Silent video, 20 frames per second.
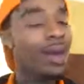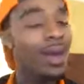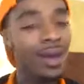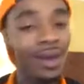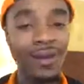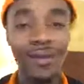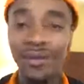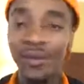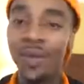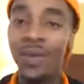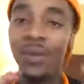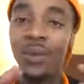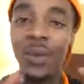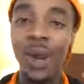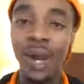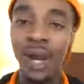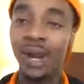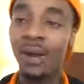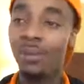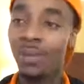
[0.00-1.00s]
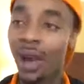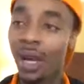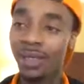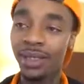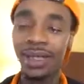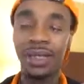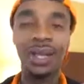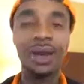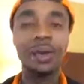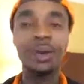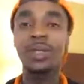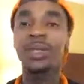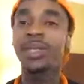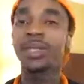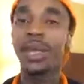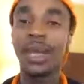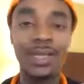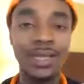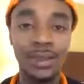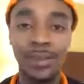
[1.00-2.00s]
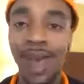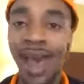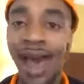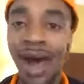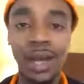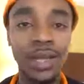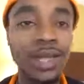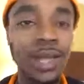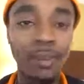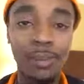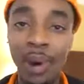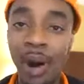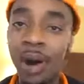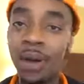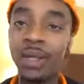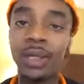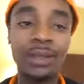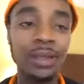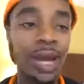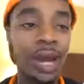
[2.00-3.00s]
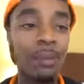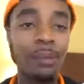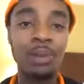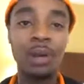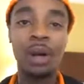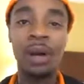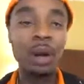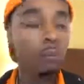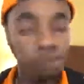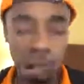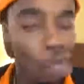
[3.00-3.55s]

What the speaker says: everywhere, bro. I think I was in like some outlet parking lot, bro.